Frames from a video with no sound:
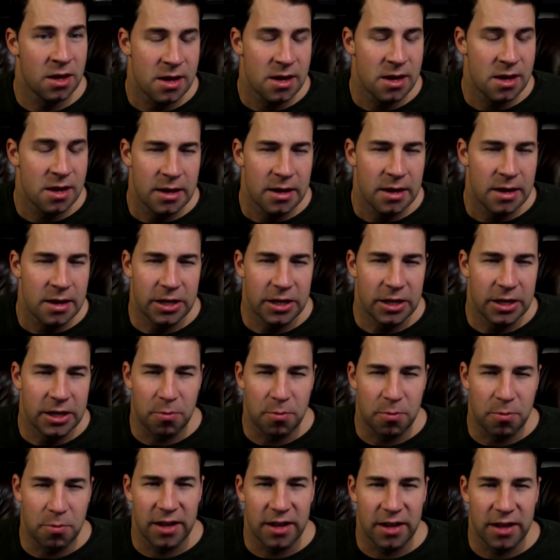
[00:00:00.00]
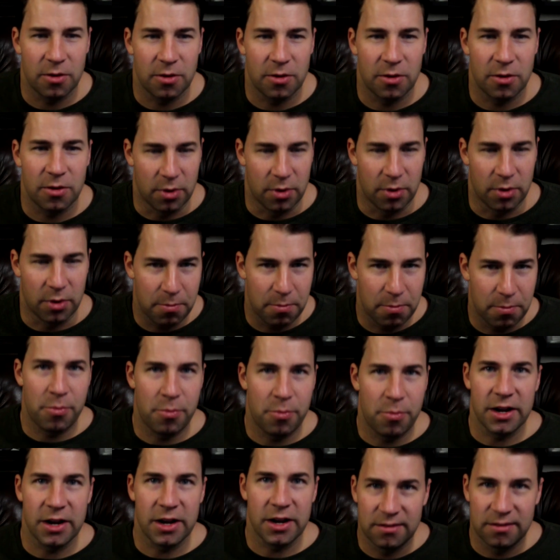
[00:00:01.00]
Gilded Prancer been pretty
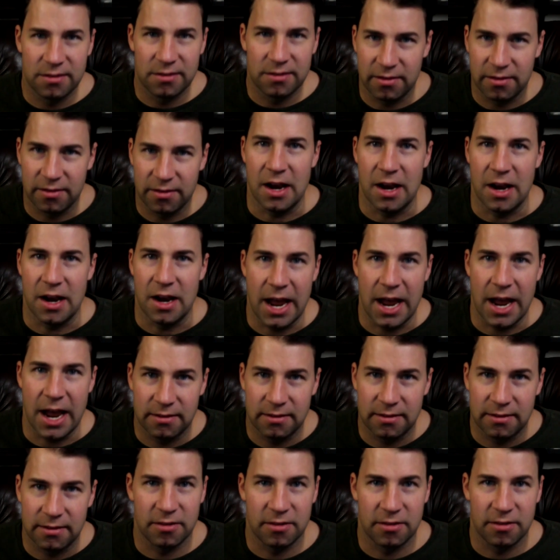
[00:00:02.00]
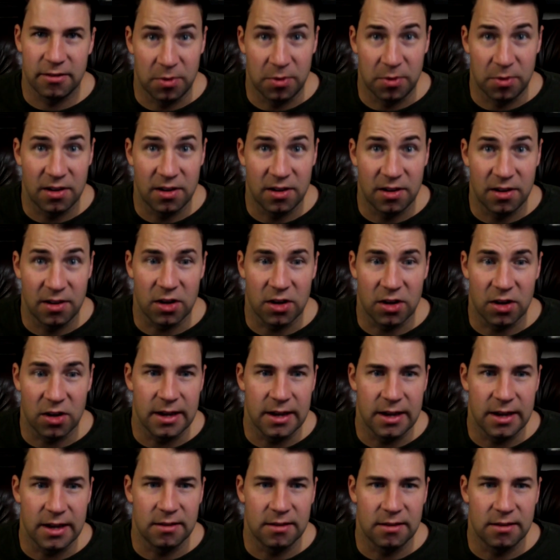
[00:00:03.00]
consistent at eight specifically.
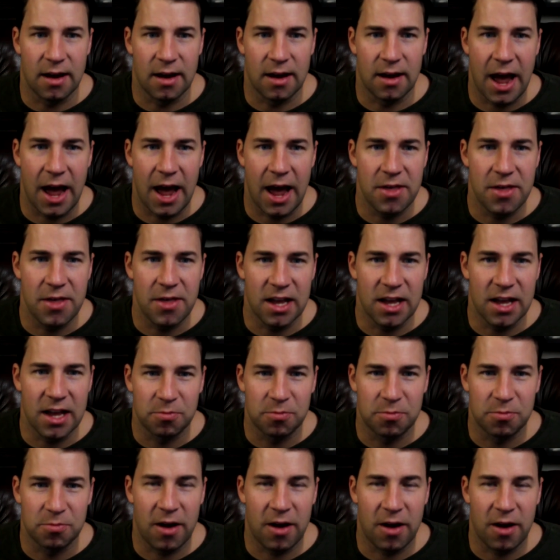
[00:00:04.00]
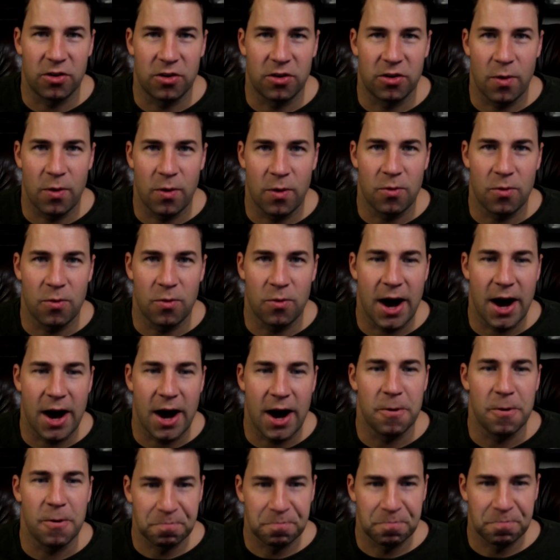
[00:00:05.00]
It's uh, had that eight spot for quite a while.
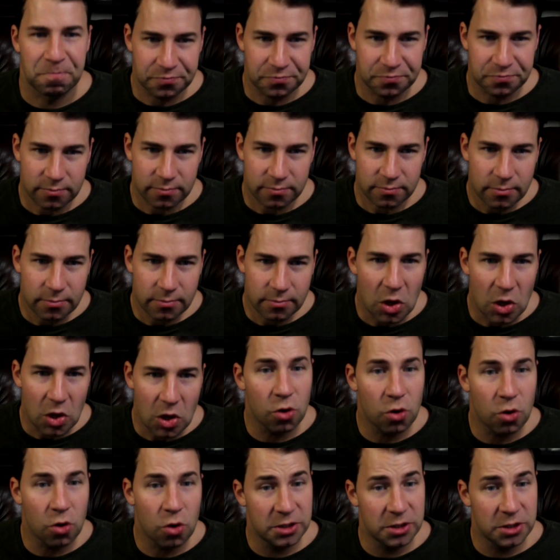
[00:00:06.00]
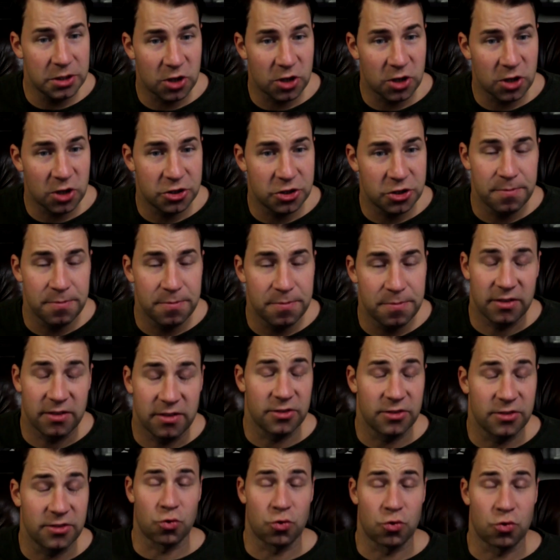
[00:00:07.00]
Go Cheep Charger. This has
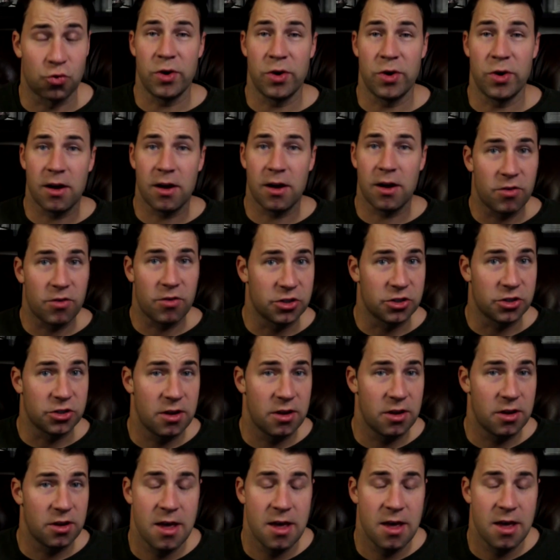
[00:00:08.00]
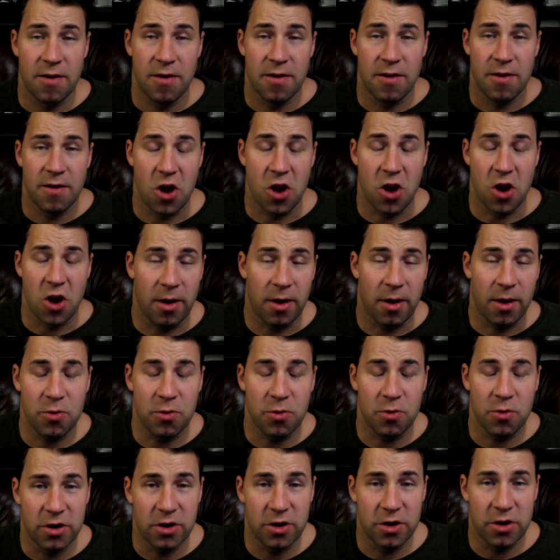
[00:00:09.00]
great coverage. not, I think when
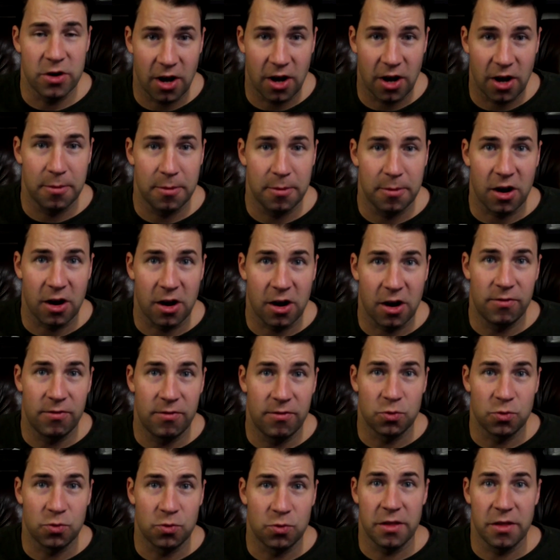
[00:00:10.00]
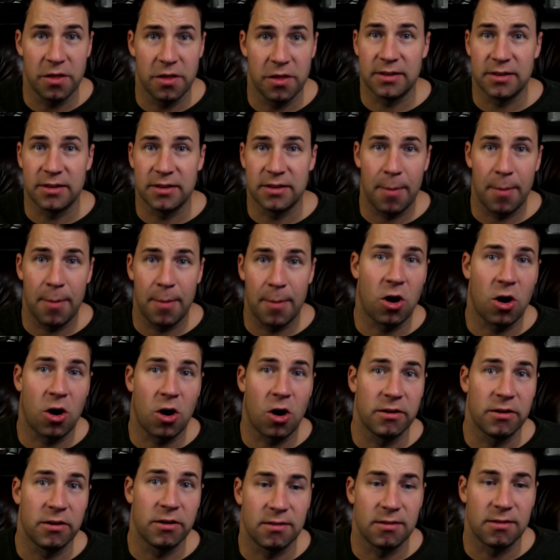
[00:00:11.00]
you're talking about coverage, one of the top
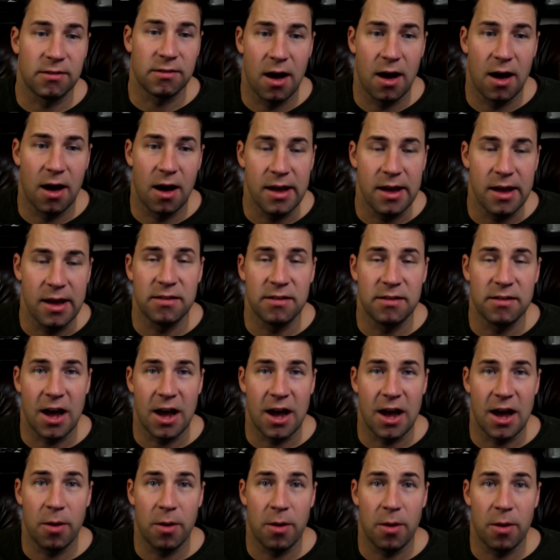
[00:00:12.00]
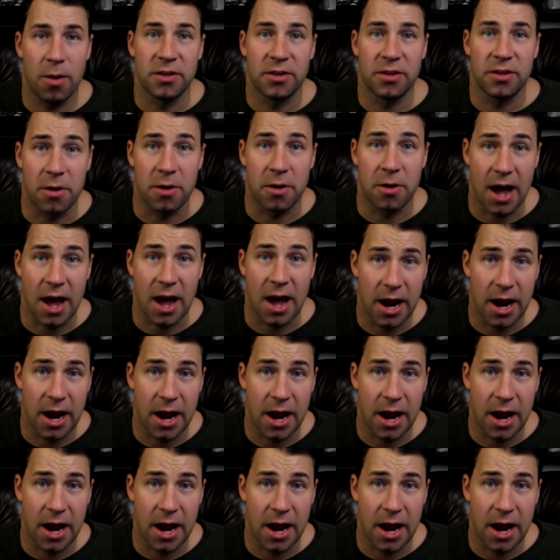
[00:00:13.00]
carts, uh, it is now up to number nine.